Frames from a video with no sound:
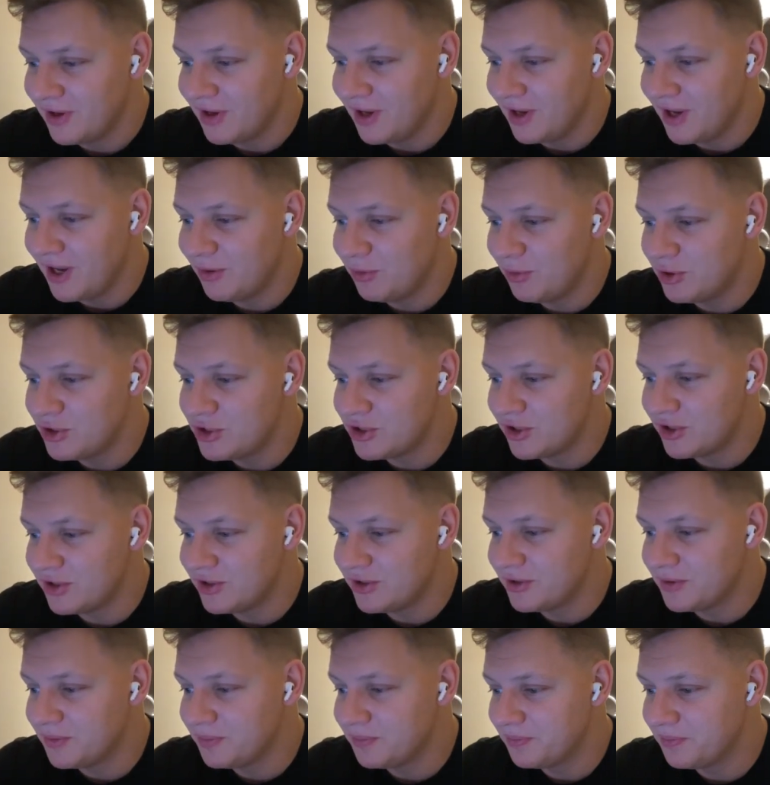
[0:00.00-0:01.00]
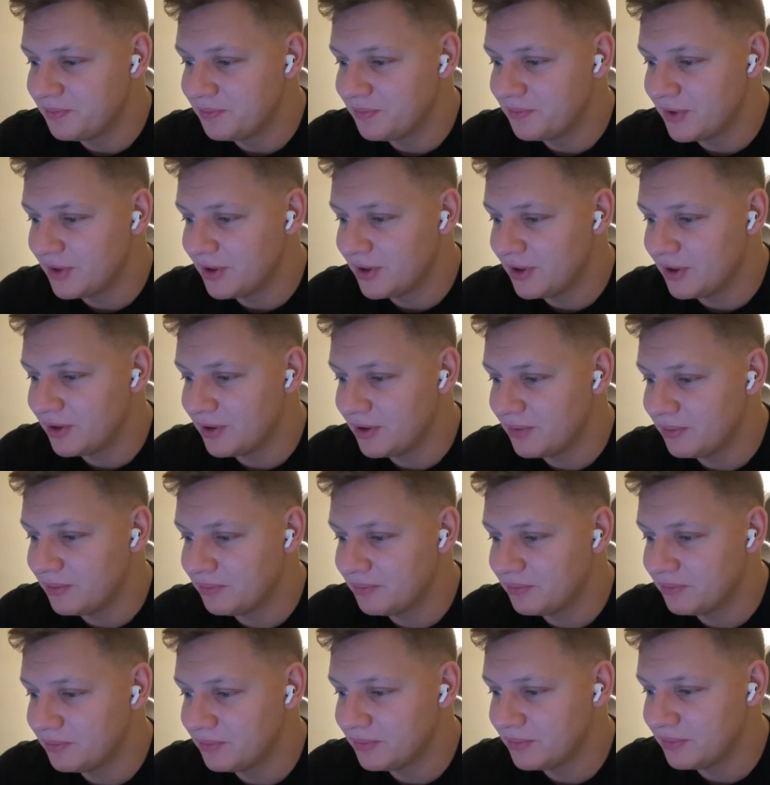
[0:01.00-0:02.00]
hey Richard. Uh,
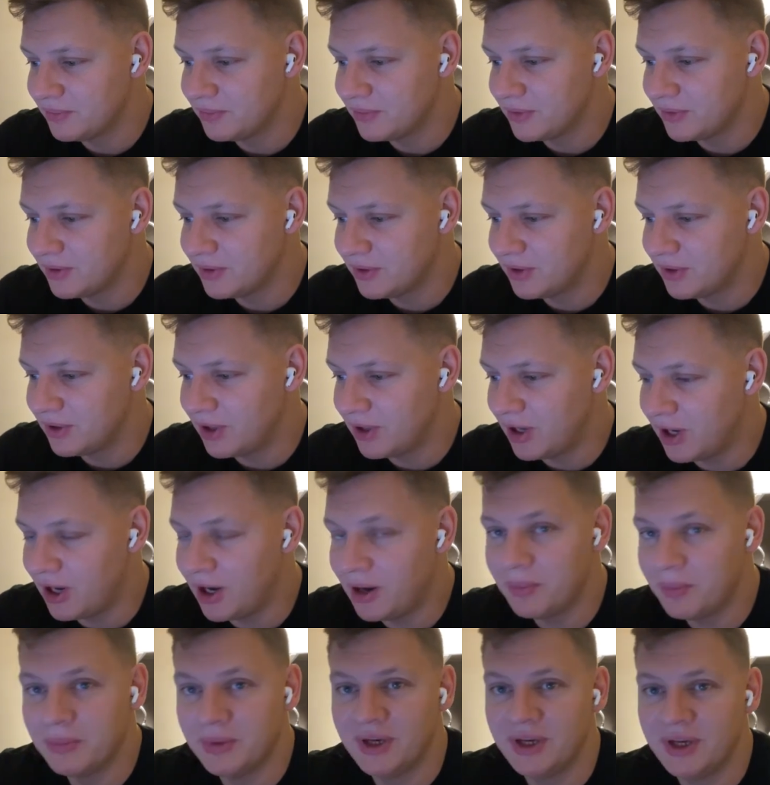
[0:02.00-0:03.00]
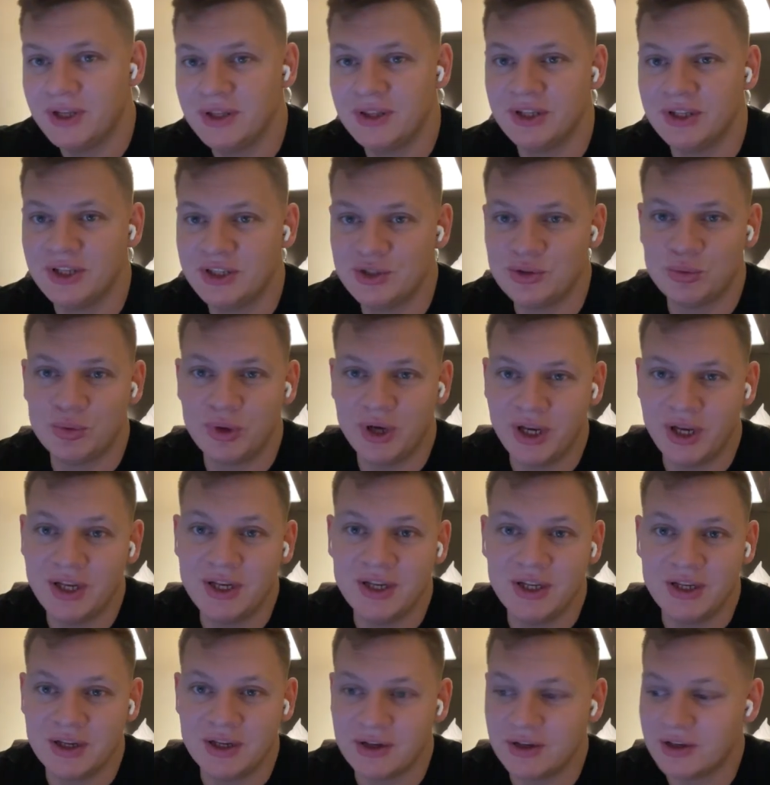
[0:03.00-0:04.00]
I'm in
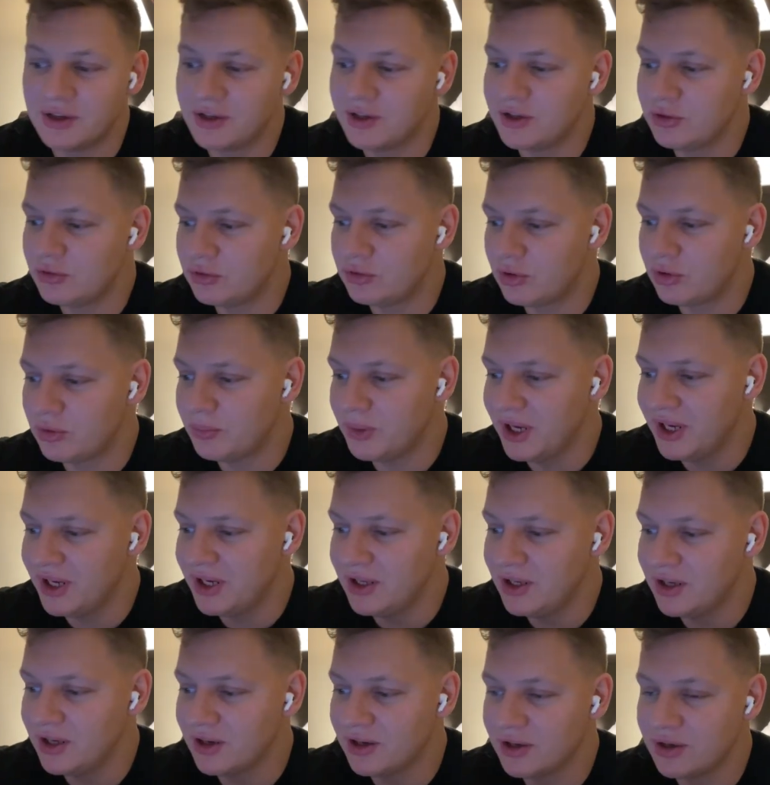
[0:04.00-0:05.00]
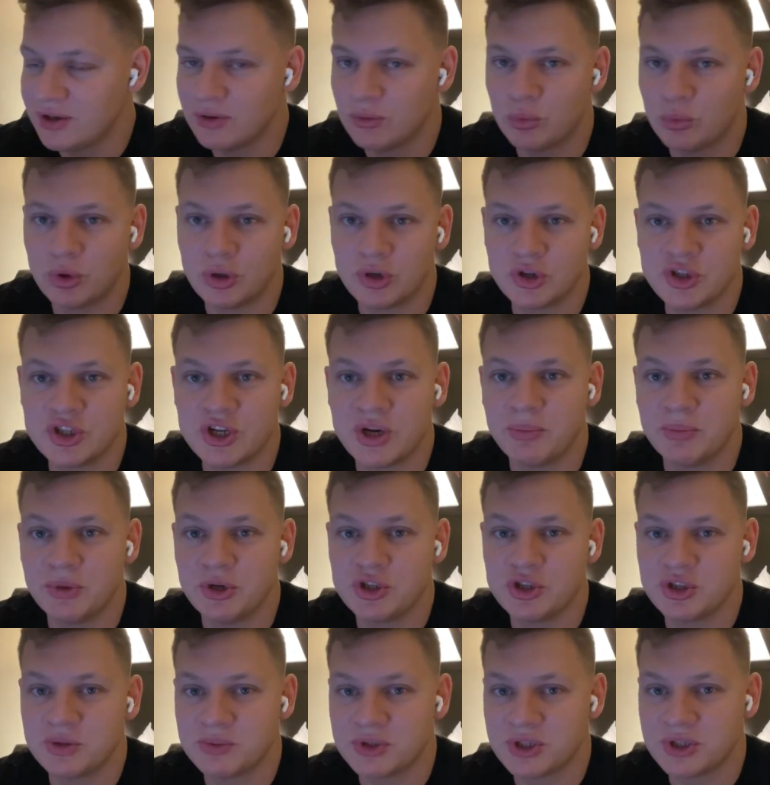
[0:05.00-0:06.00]
Lithuania, Romania. World
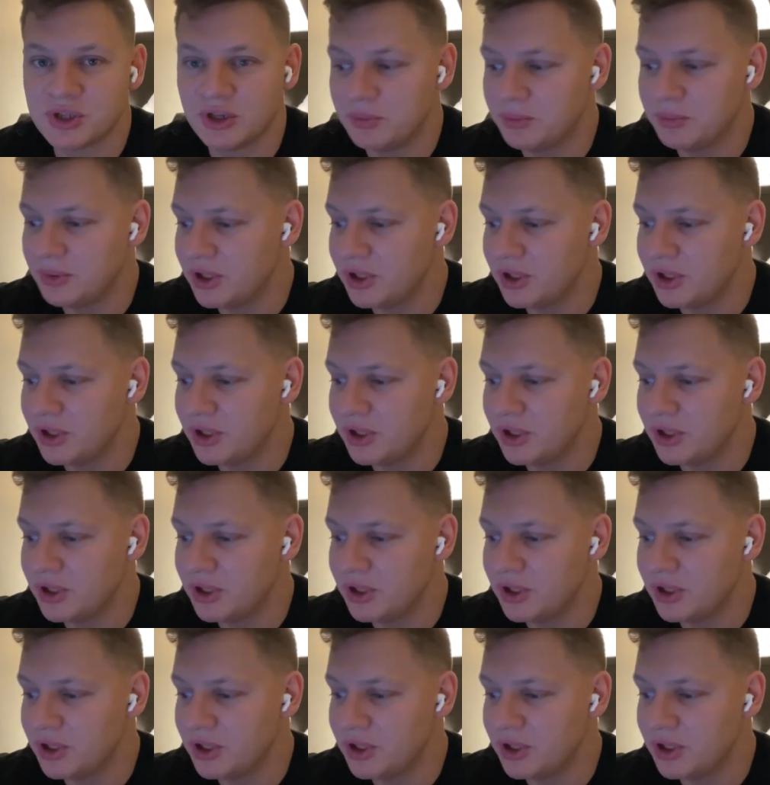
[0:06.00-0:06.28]
Championship's gonna